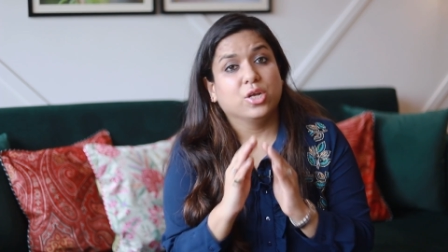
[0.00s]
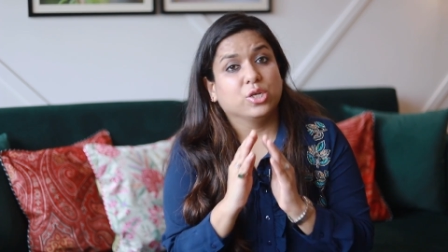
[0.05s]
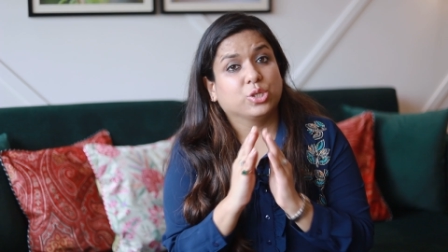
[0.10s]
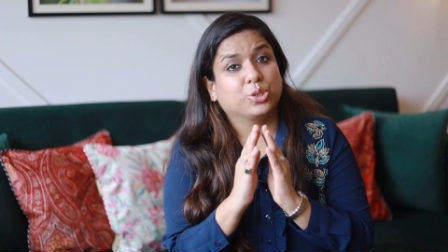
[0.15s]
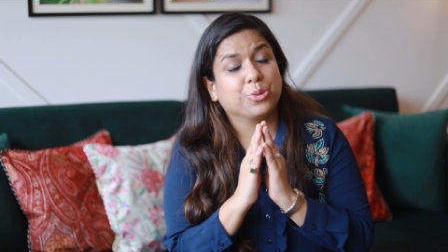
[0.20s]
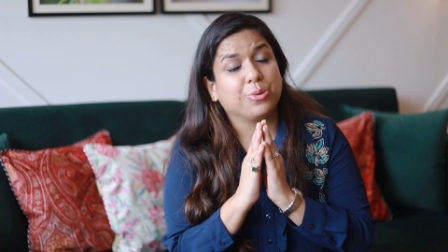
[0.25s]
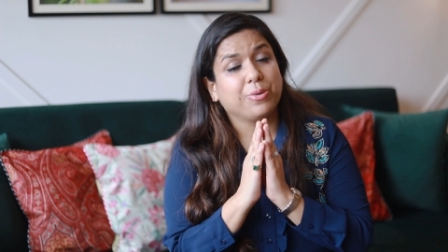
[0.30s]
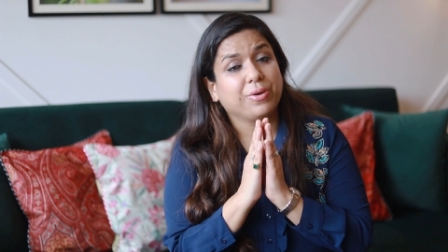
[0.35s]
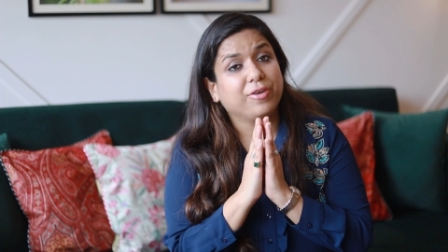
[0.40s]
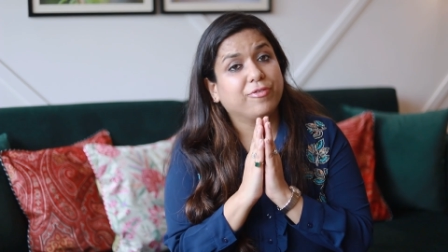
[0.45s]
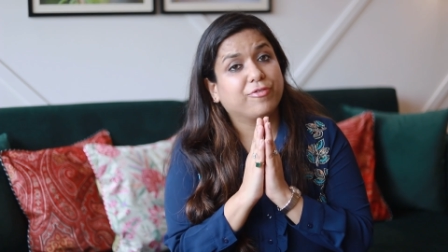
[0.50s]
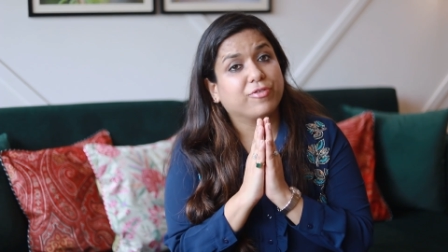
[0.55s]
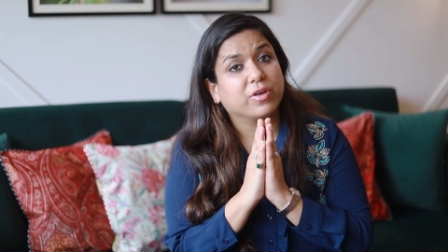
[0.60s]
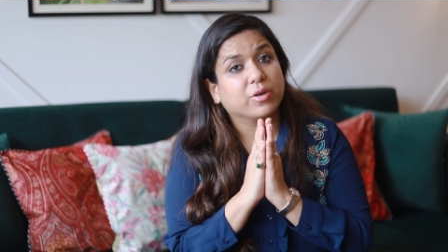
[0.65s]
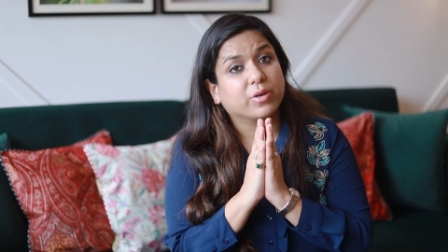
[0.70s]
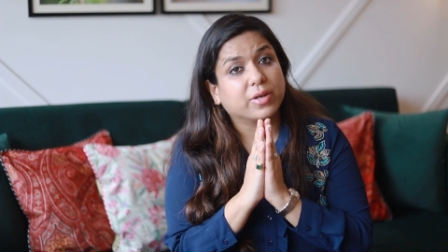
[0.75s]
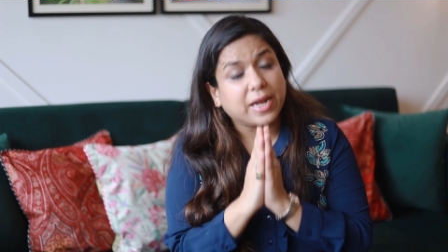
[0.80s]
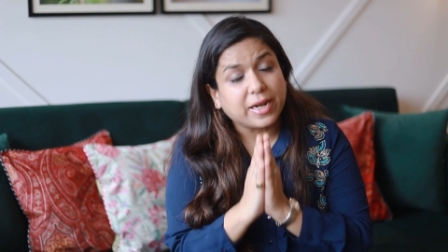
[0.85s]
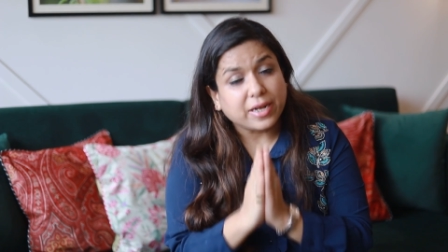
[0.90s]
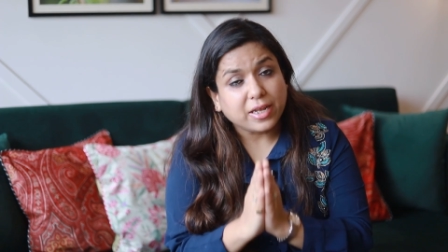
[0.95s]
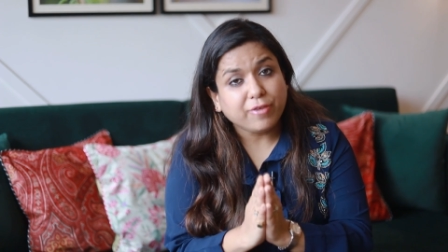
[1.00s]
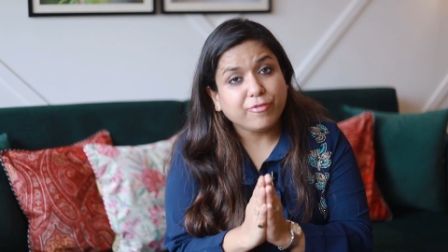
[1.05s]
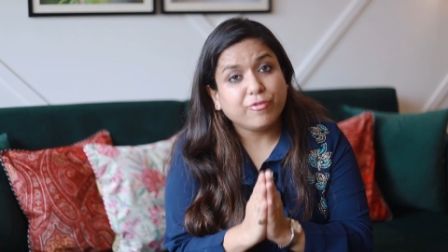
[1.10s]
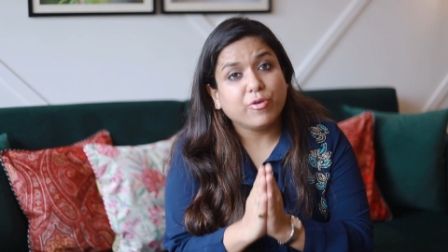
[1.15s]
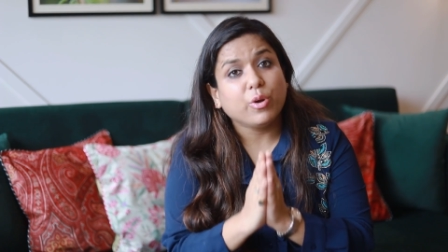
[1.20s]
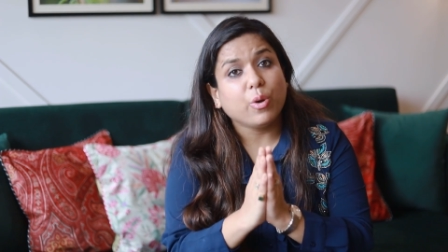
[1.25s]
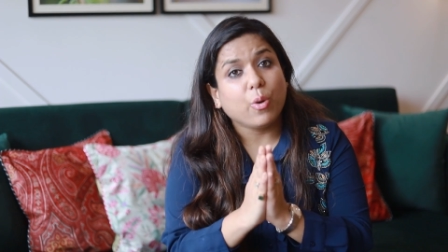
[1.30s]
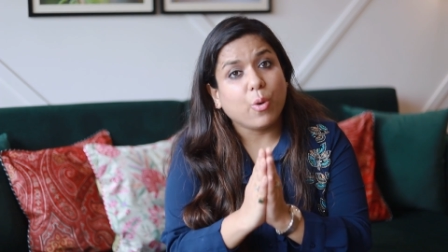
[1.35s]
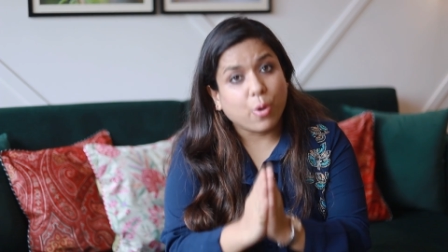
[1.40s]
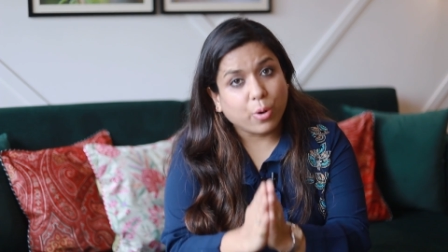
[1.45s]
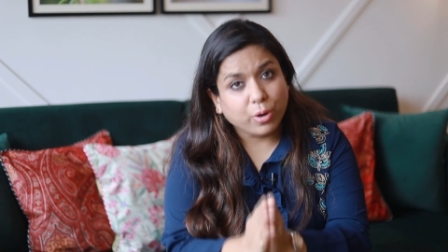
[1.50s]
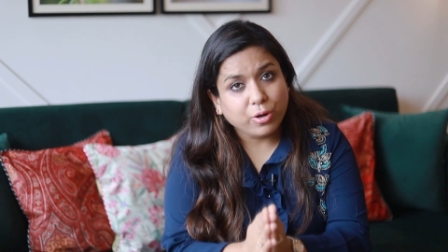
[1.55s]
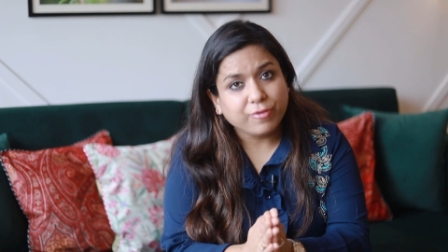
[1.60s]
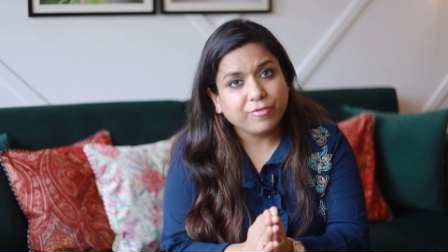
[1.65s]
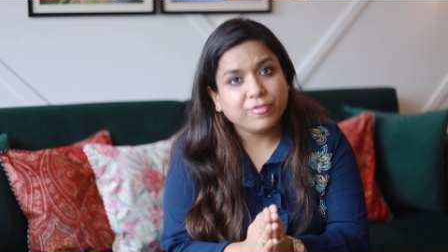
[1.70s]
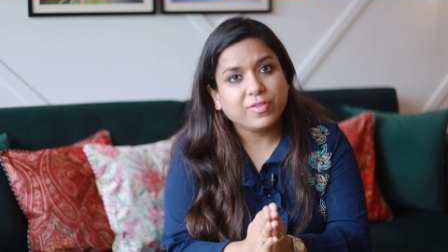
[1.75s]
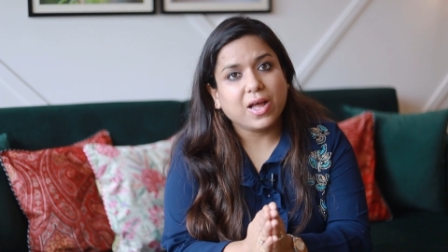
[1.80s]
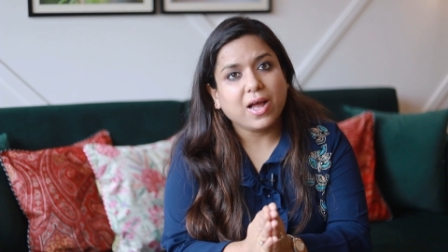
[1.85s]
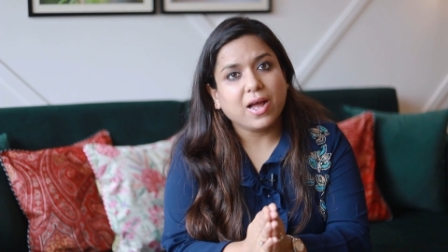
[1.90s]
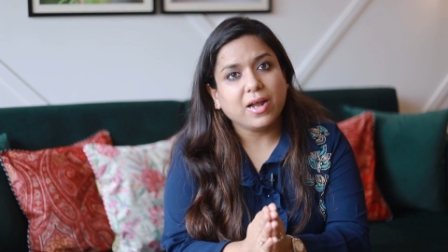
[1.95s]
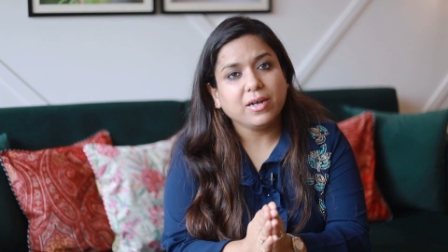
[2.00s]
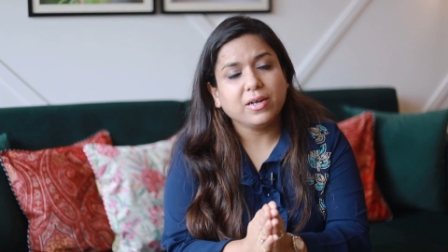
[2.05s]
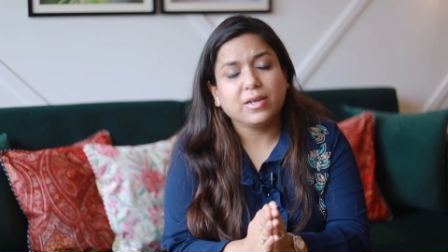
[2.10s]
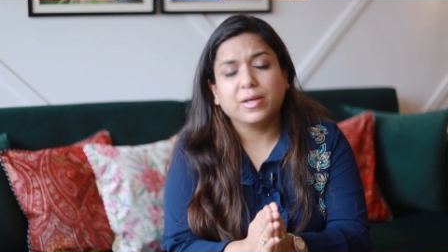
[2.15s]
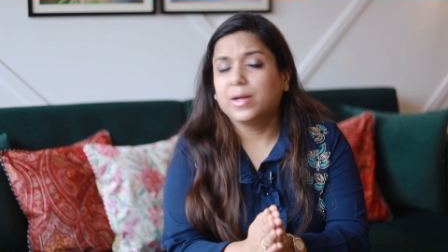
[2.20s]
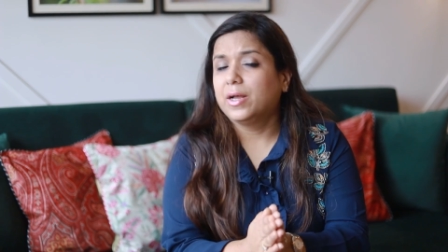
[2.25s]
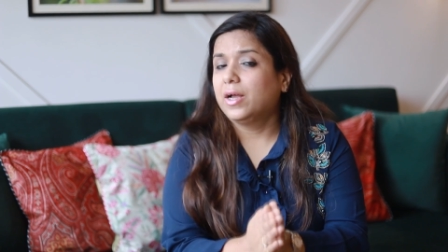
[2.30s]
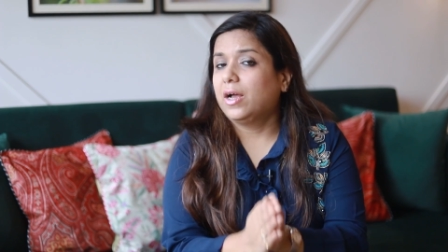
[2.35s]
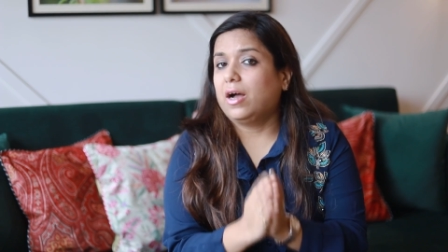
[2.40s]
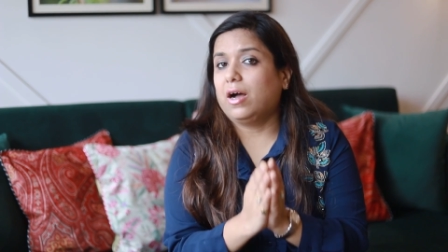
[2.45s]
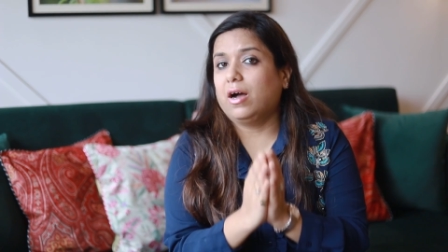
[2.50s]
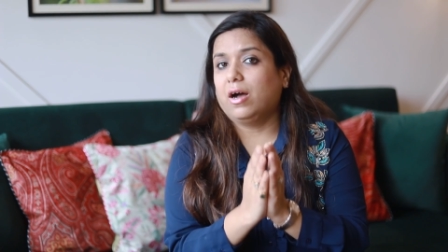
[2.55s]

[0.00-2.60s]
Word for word: So if you're ready for all of that,